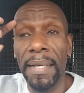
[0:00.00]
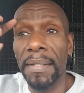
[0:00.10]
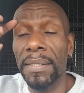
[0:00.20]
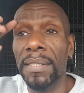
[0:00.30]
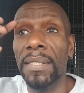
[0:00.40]

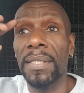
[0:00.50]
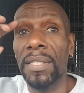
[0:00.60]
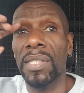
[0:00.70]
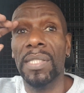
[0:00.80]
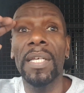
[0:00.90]

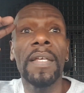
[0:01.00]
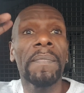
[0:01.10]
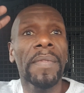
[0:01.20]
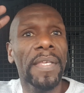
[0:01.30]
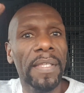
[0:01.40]
Because
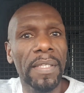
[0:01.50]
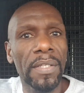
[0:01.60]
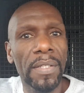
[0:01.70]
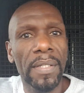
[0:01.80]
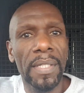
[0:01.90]

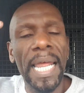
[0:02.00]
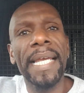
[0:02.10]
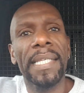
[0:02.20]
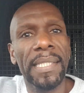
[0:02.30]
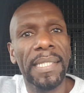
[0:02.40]

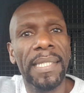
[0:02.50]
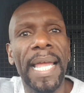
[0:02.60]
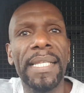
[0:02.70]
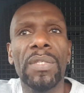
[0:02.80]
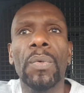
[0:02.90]

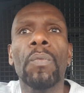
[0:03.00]
that's